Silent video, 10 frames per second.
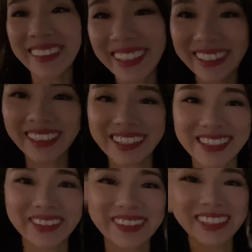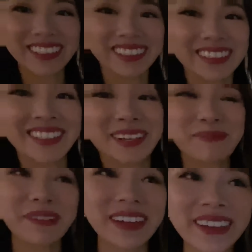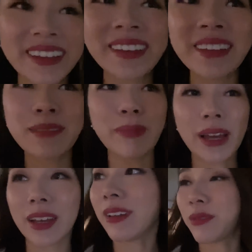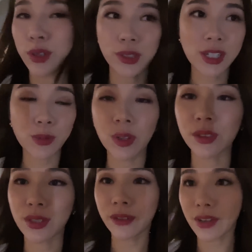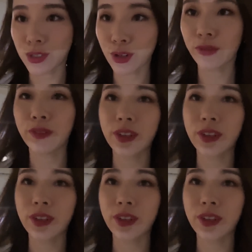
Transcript: I think Yuna is already here somewhere. Like we'll just walk to the restaurant